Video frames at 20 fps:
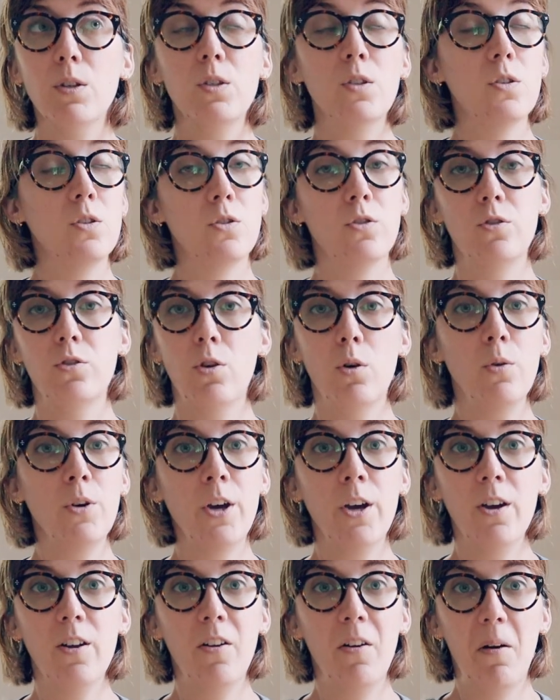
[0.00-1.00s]
so
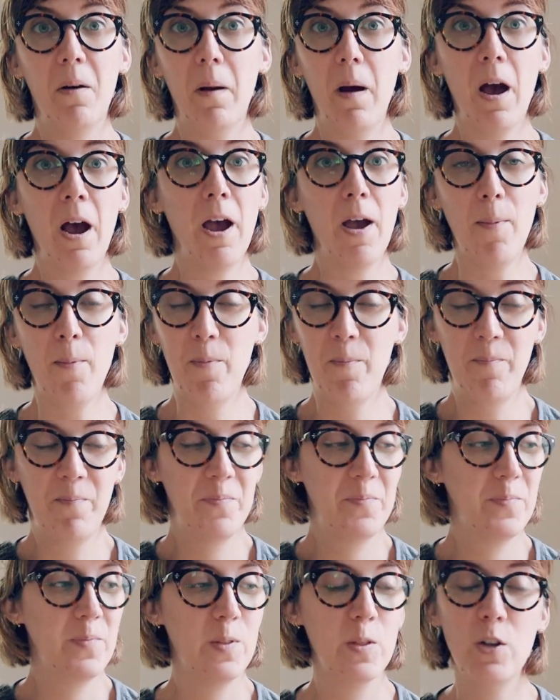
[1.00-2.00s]
good. I'm
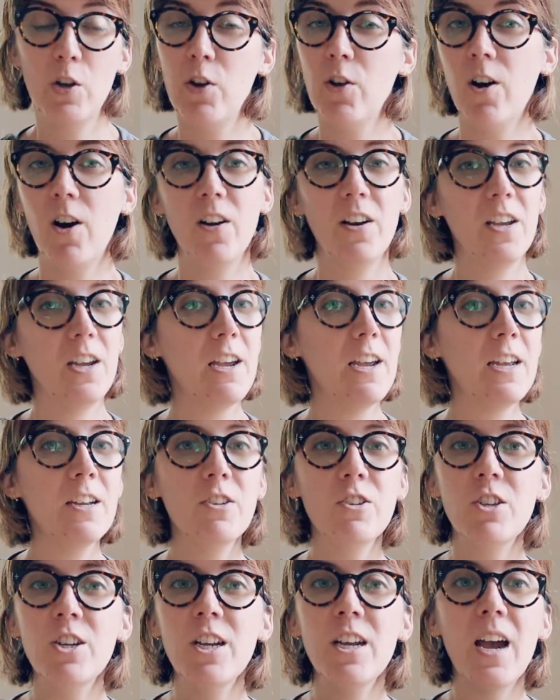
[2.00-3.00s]
not
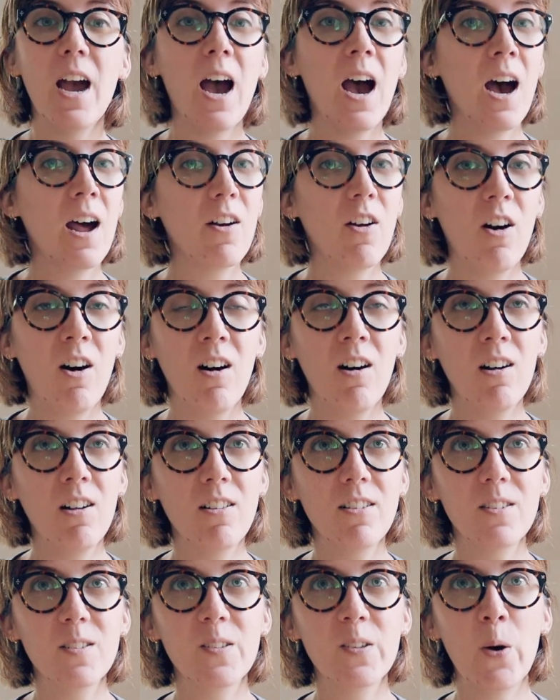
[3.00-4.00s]
itchy at
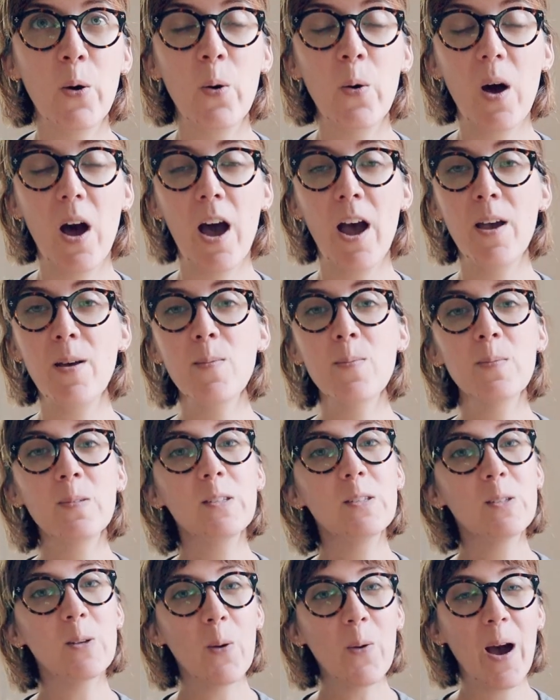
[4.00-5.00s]
all, so I'm
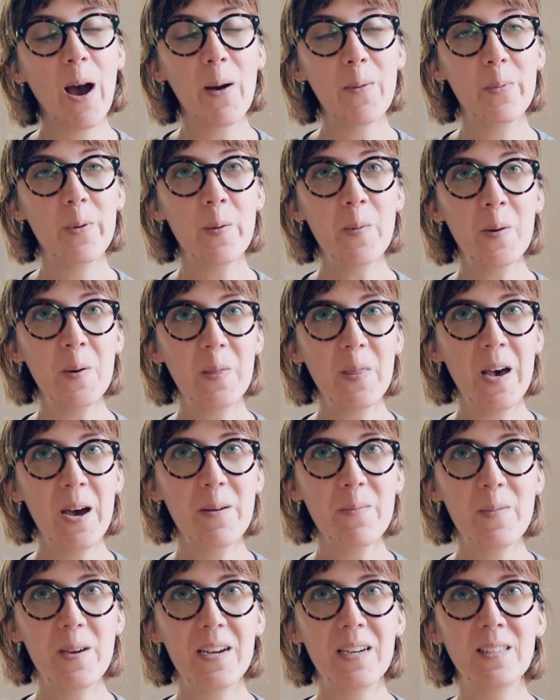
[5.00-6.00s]
so happy about
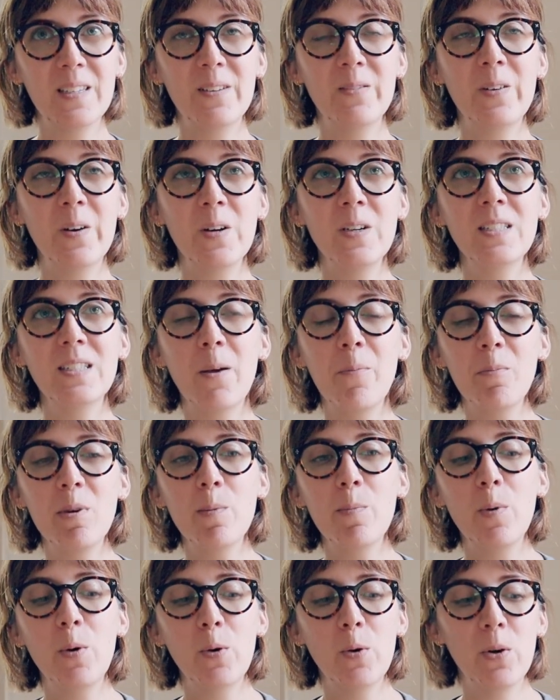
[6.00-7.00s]
that, because I've heard some
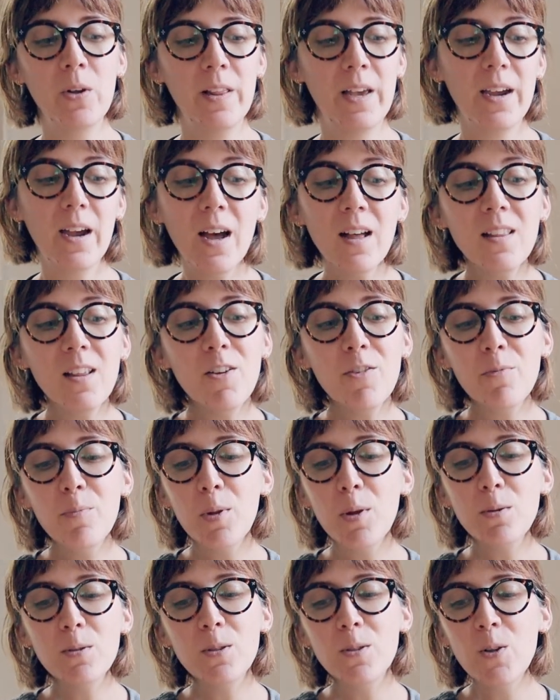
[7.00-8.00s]
people who are like, I love
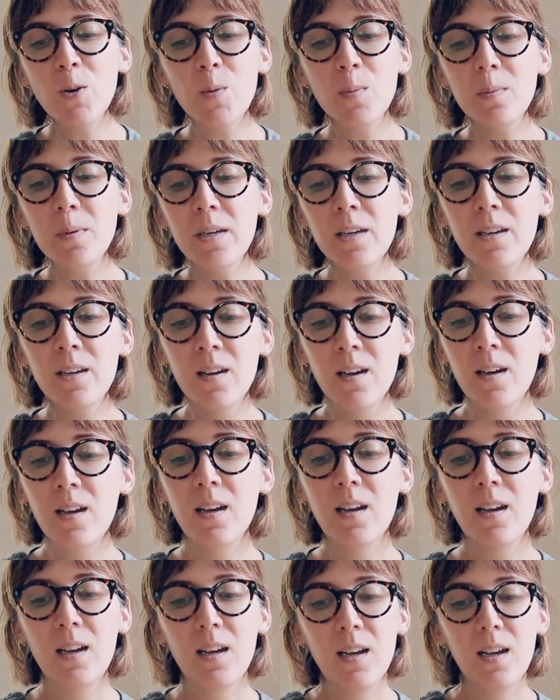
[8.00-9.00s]
Plotulopi,
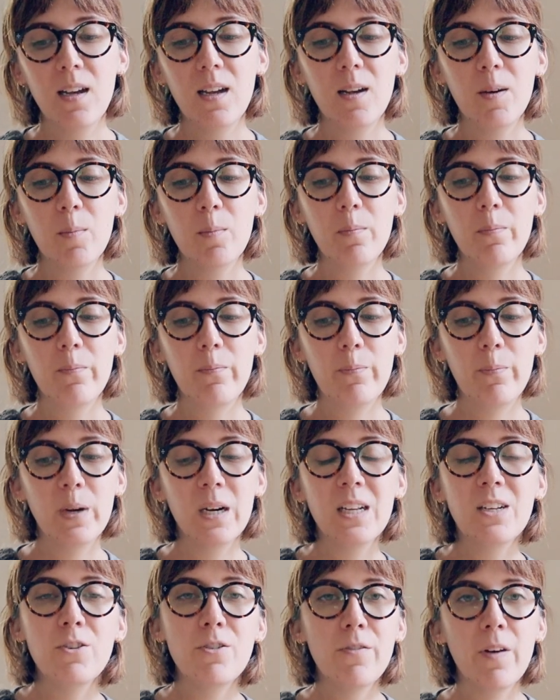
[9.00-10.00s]

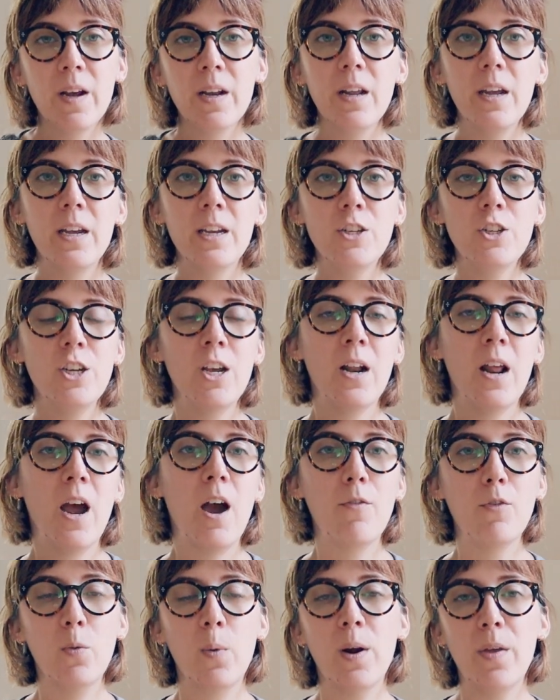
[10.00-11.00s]
but I do find it itchy and I
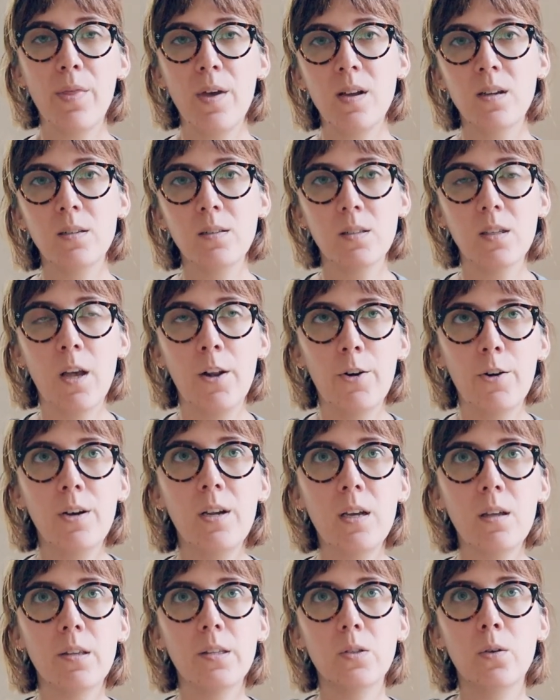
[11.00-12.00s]
have to wear things
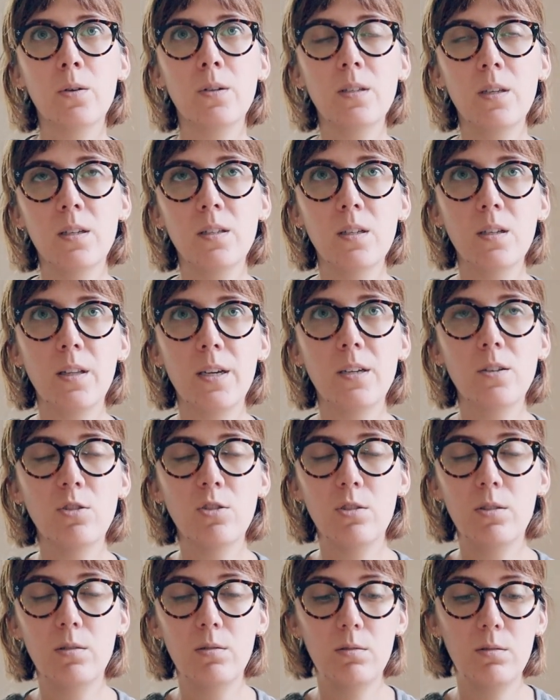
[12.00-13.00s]
underneath, so it doesn't like
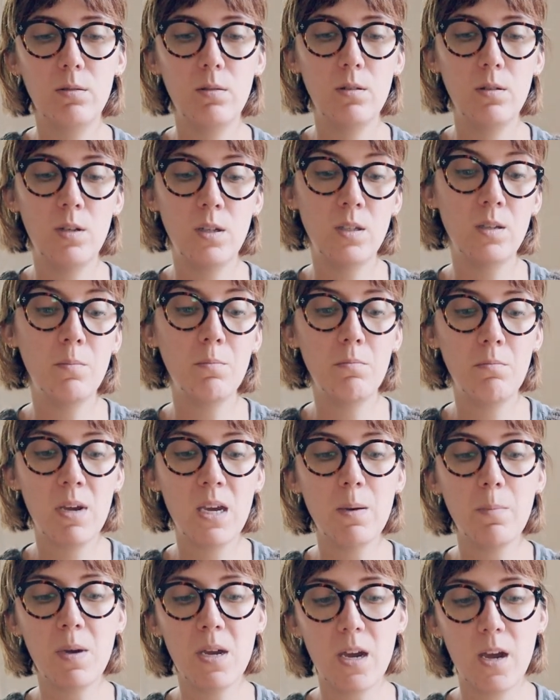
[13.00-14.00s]
doesn't
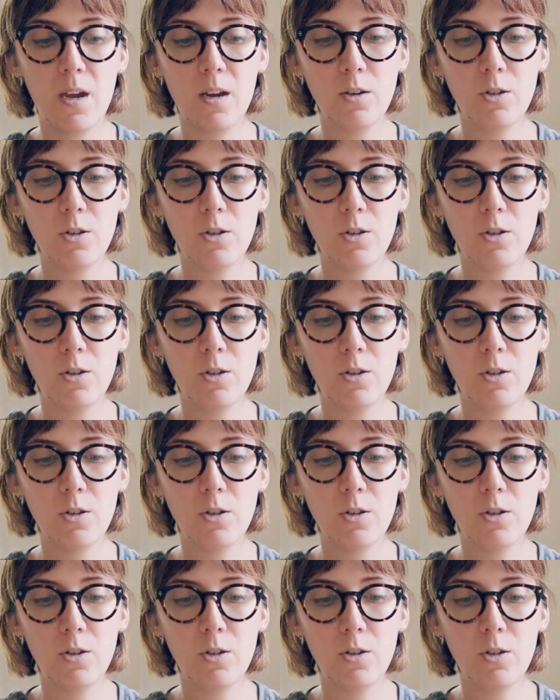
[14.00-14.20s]
make me